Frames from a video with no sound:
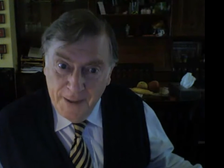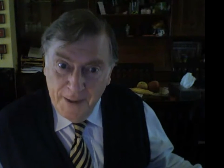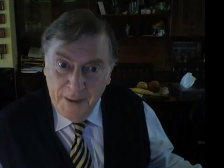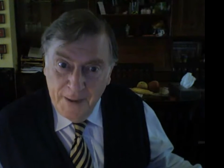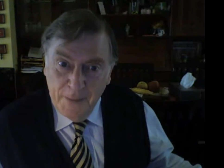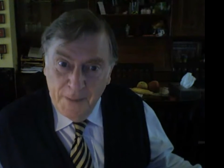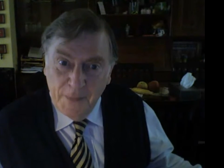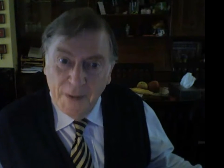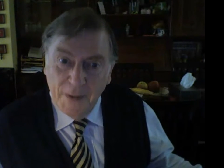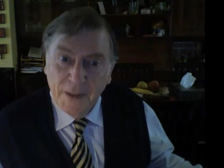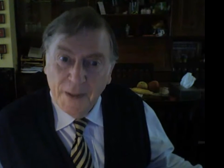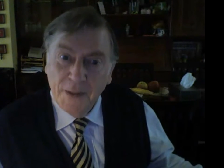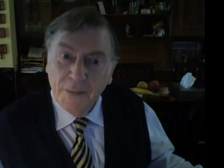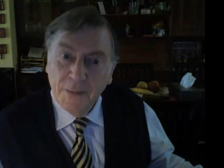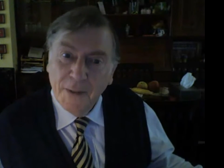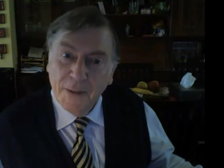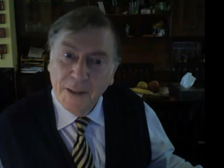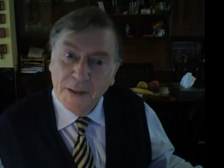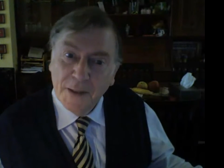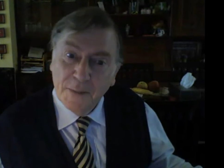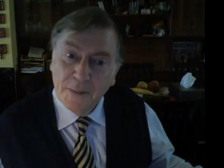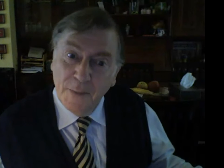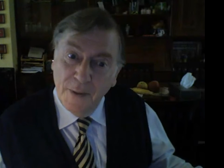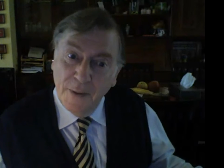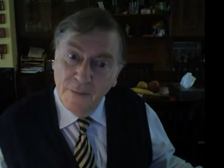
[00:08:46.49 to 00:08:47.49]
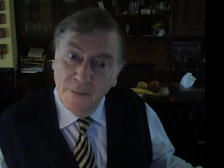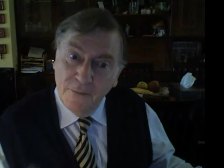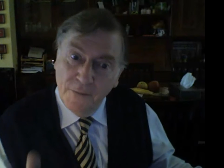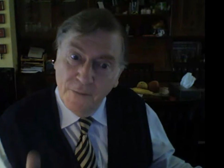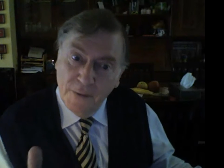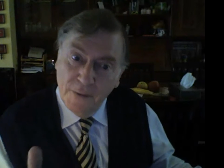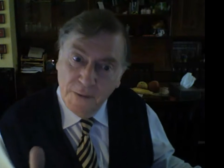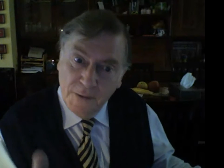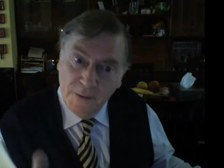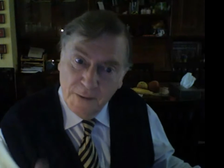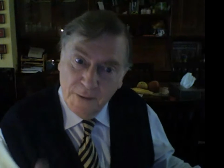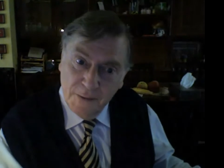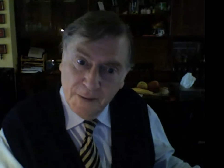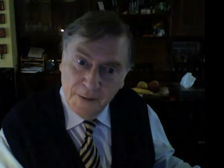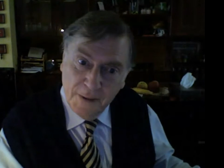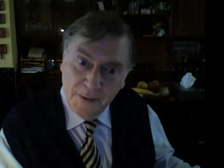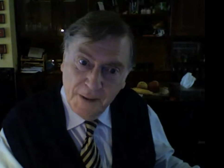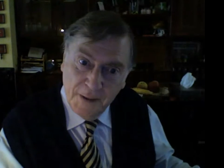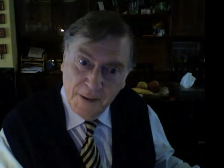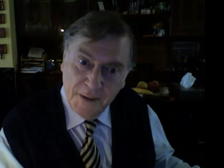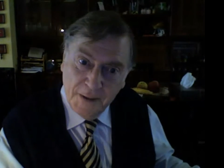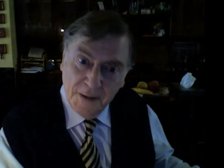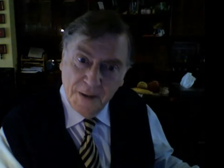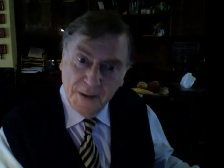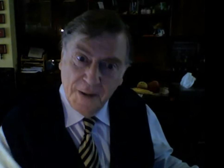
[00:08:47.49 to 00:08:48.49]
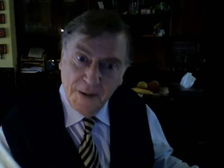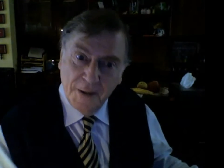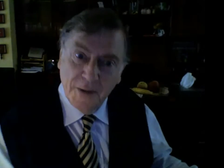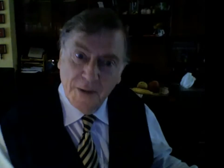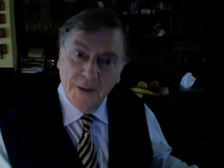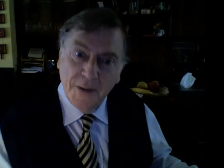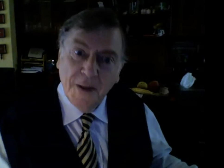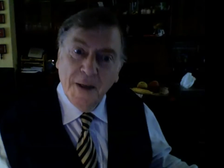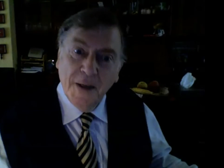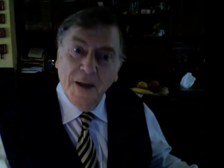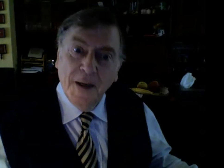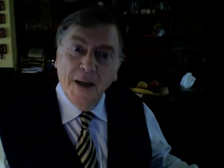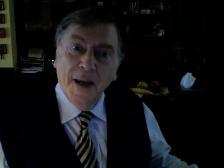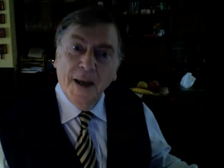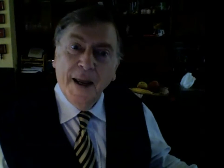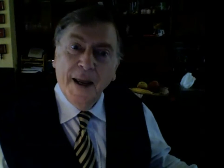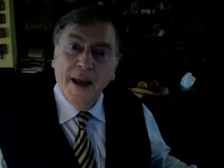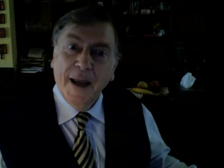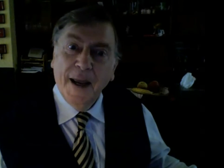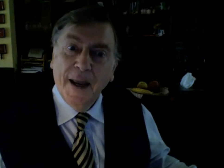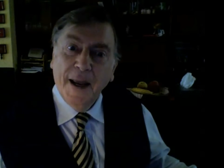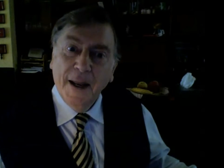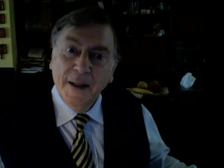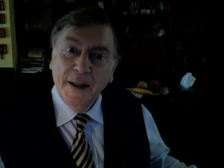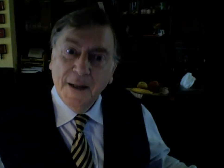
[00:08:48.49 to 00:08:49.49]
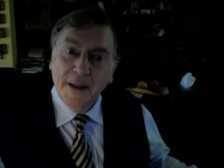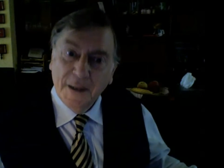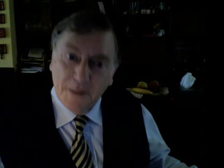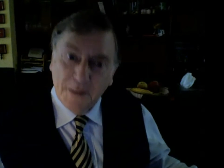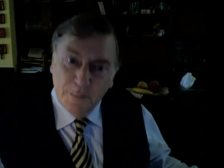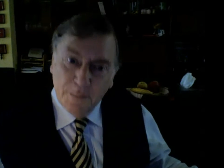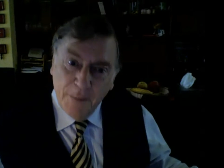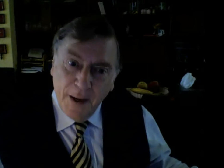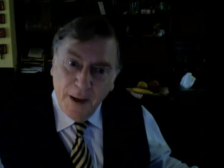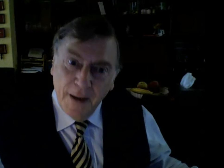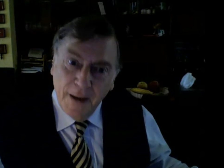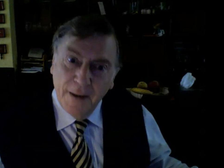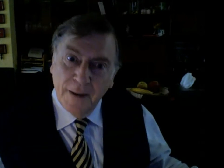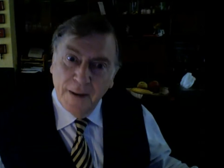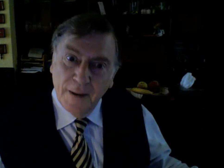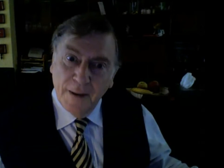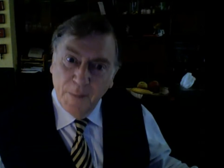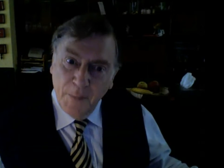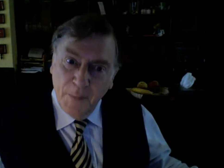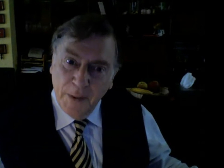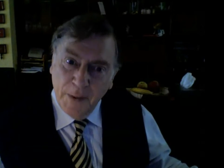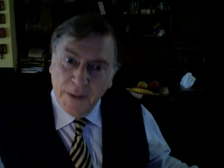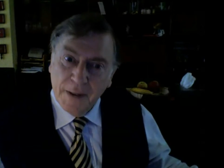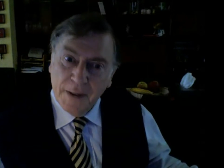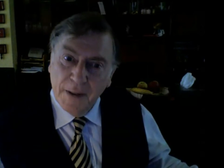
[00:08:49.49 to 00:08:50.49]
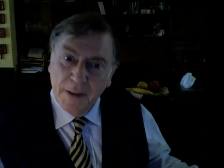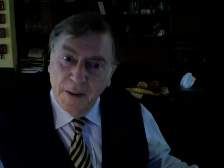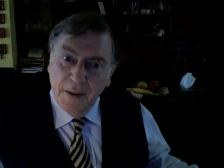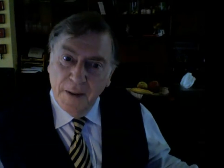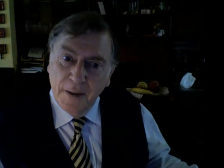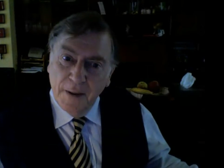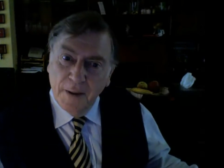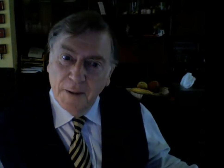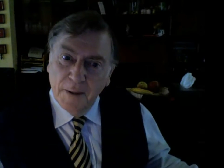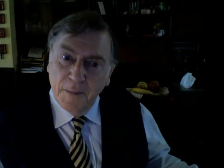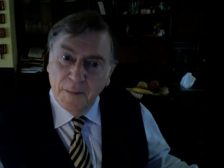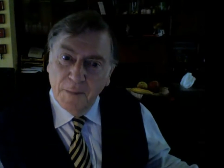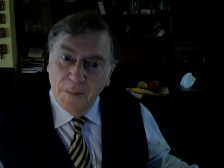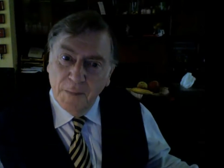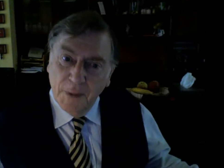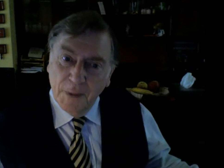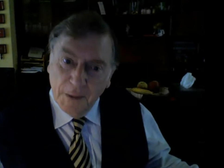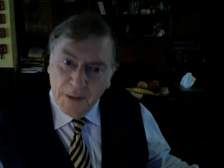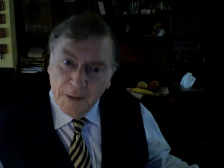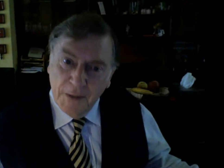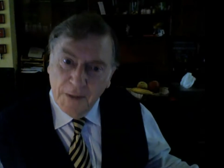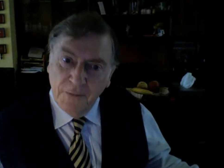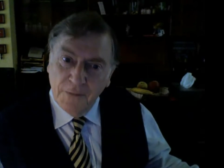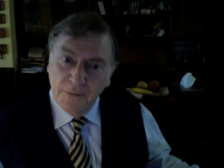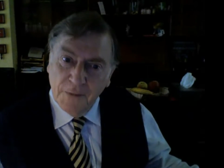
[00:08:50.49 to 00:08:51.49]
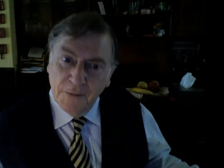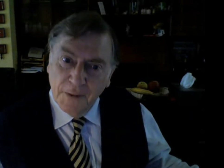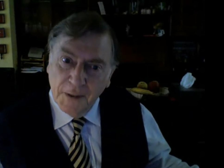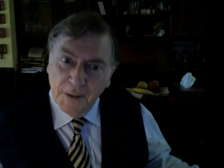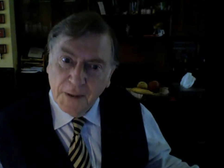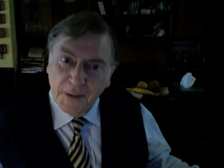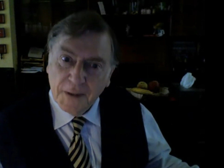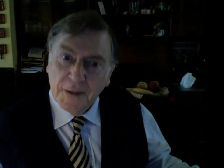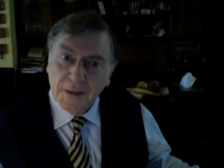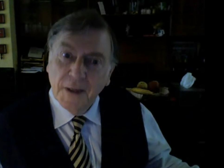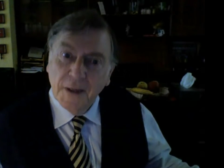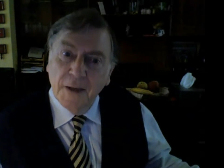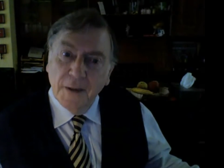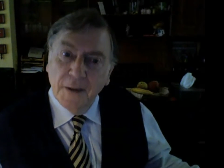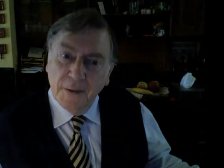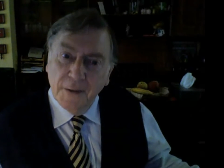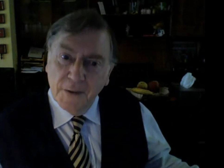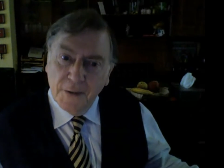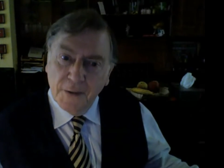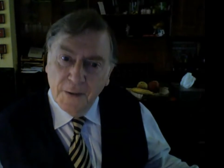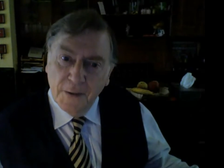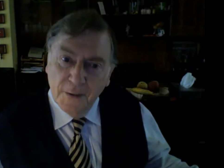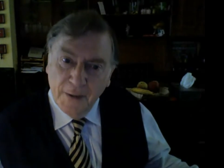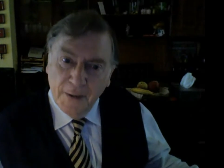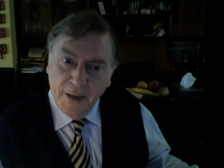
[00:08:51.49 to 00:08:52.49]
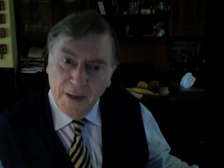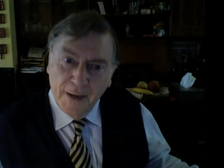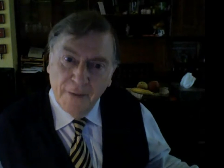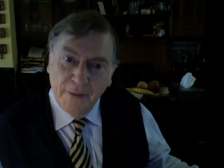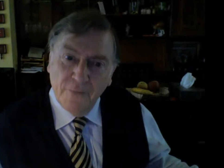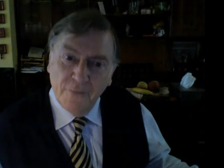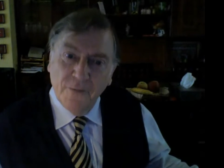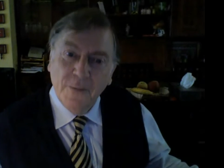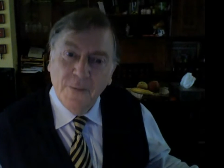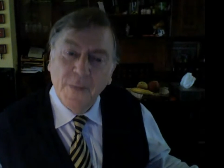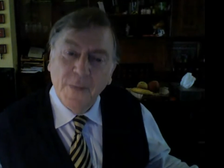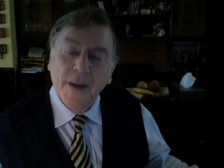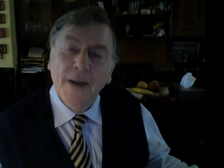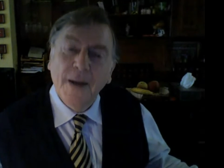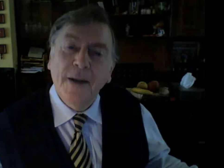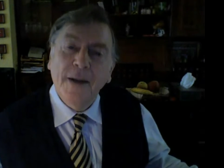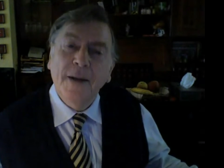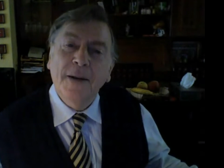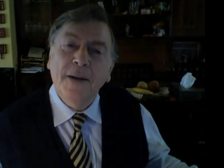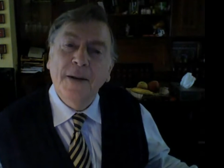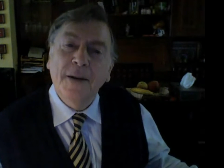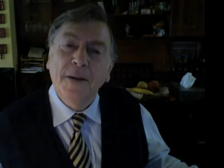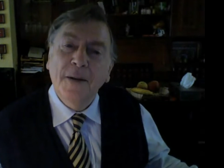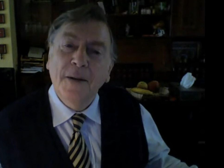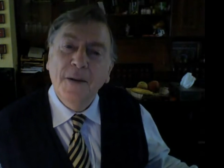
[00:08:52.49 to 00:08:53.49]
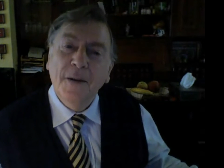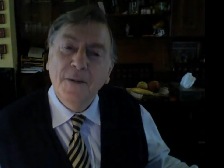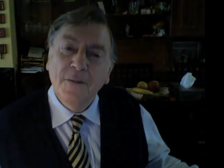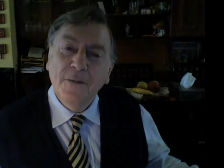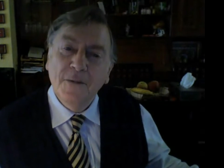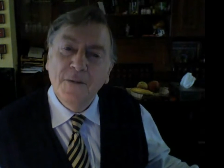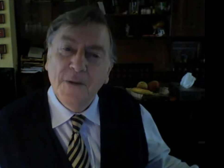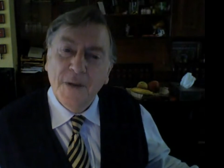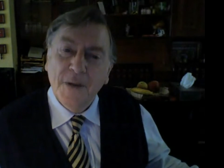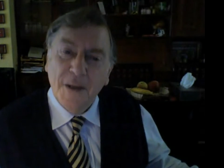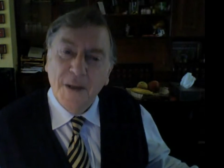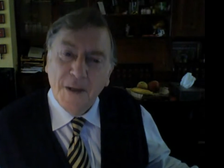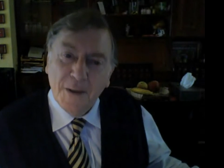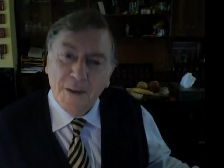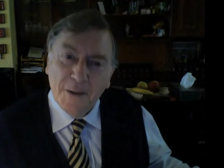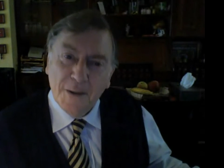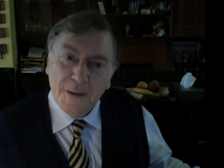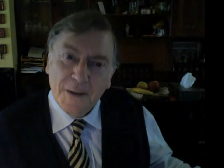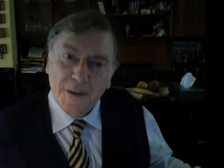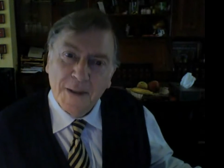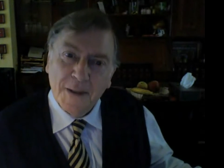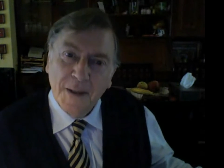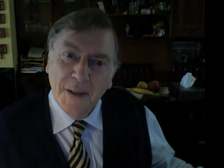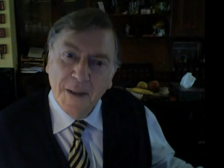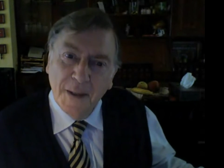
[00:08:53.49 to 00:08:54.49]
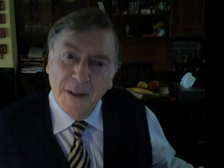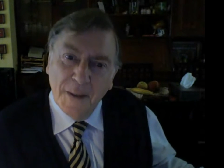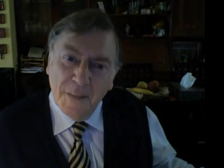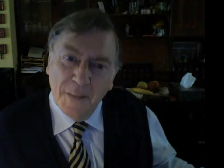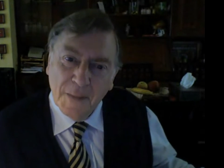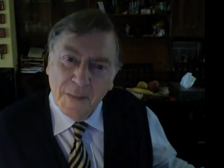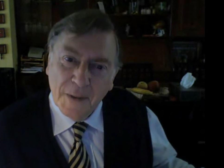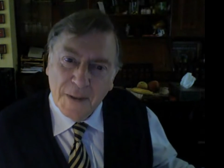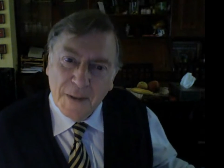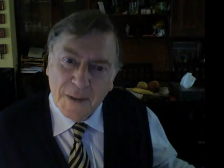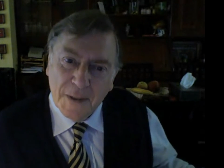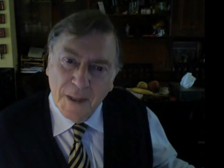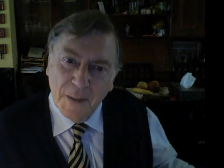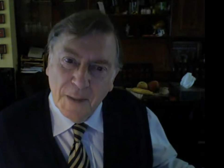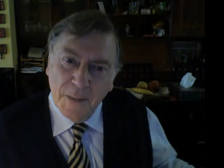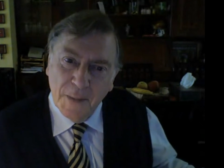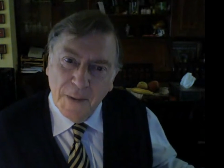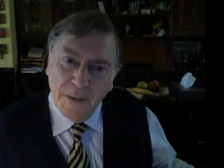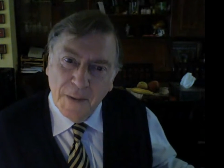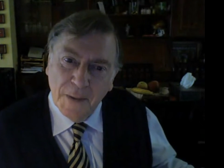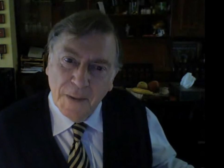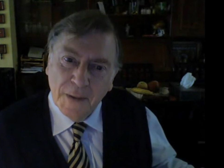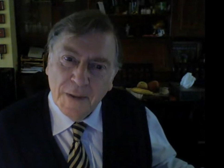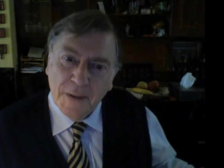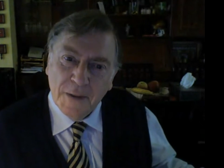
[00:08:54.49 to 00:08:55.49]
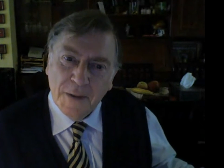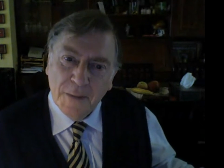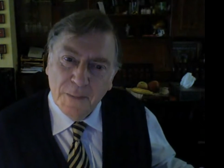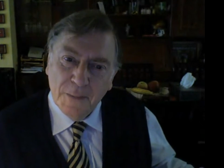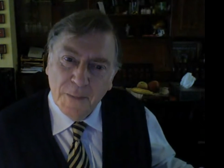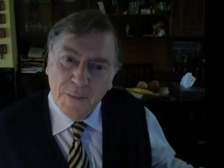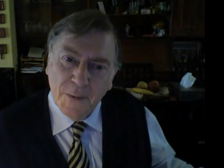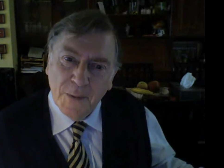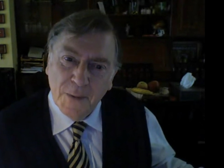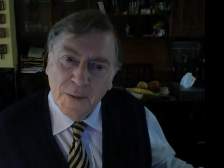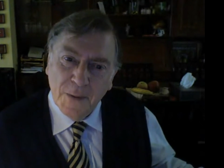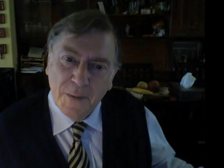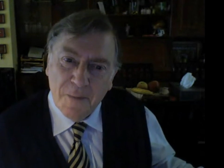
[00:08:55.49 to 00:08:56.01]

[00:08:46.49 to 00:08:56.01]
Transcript: But anyway, it's been fun talking to you, and that's my little bit on Multiphonics. Just look out for my little videos, because I'll be doing some more.